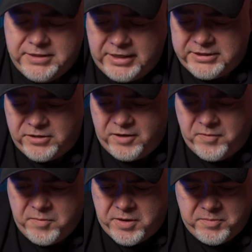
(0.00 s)
Texture, if
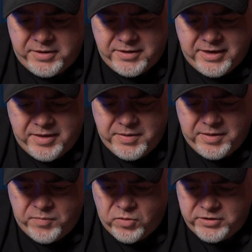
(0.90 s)
we want, we can add a
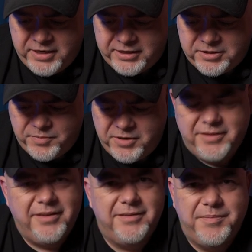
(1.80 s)
bit more texture, but I
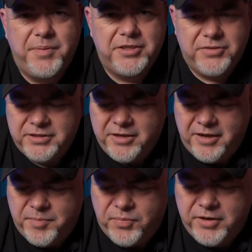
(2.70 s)
think the picture is
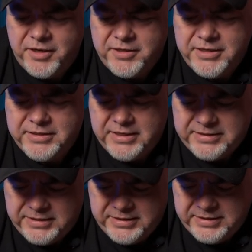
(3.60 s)
kind of pretty decent
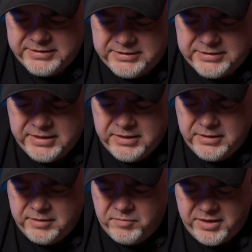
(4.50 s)
as it is.
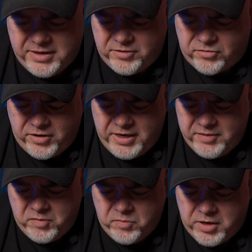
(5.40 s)
We can add grain
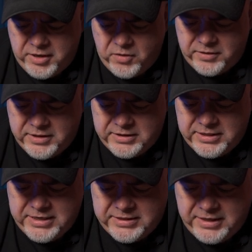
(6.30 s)
if we want now on the
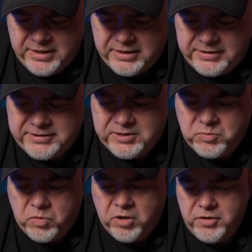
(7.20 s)
detail. This is
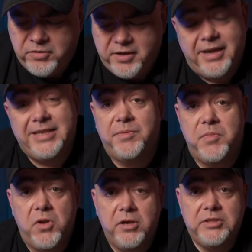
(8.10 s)
where you can add
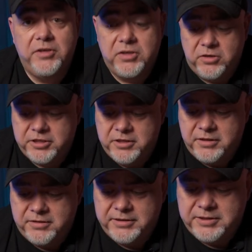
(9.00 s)
some noise
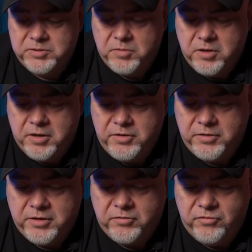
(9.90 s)
reduction. This is where you
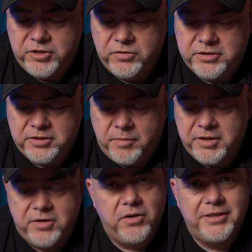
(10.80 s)
can reduce some of
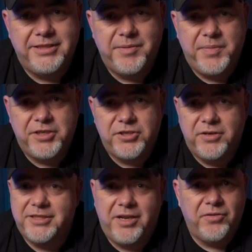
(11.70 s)
the noise in the
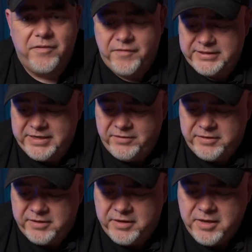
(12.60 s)
picture. It's not gonna fix
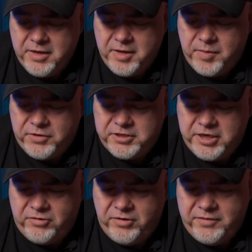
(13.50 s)
everything, but
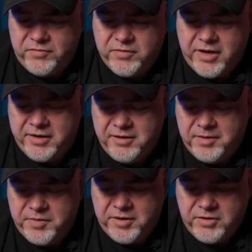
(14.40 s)
generally if you've got a
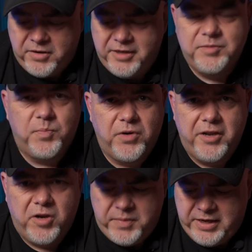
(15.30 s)
little bit of noise,
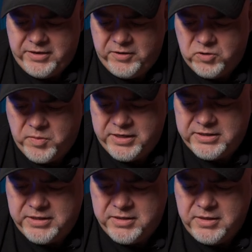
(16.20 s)
bring it up 18,
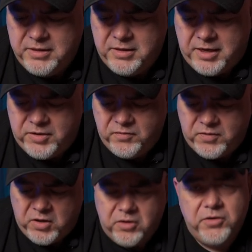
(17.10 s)
20, and you have
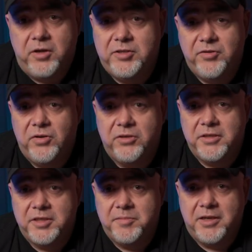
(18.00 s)
color noise
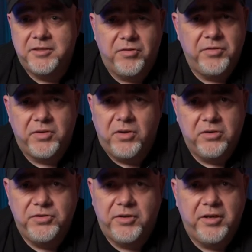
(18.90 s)
reduction as well because around the
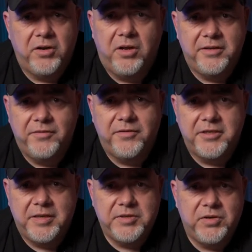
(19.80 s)
colors you can get all
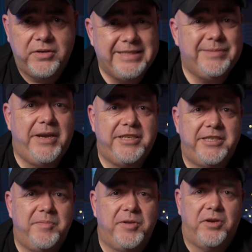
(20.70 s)
different types of noise,
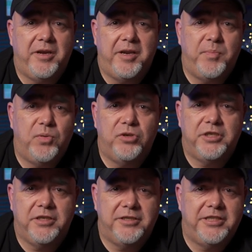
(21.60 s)
especially when you're kind of
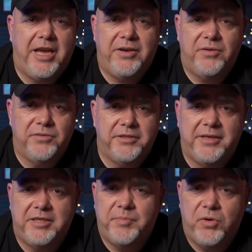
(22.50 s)
pushing shadows
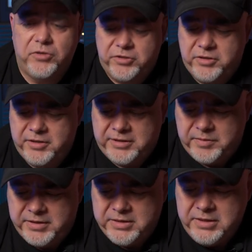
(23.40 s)
and exposure a
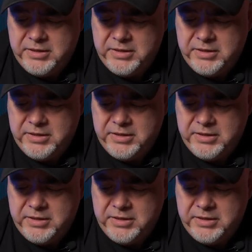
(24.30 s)
little bit.